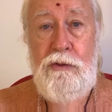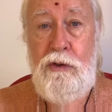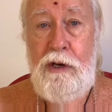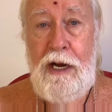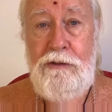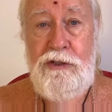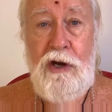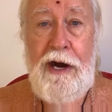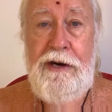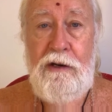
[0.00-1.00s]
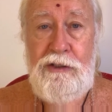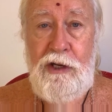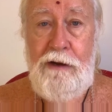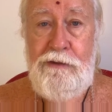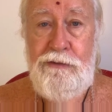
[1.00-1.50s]
look outside
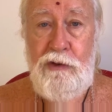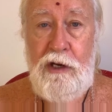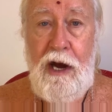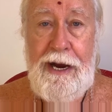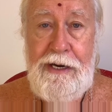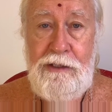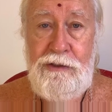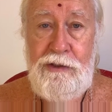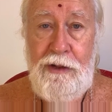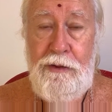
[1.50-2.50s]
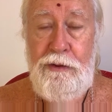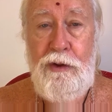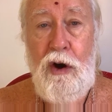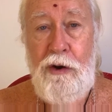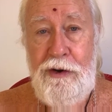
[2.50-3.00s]
ourselves for guidance and
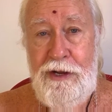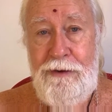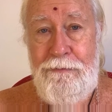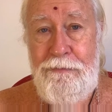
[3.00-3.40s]
authority,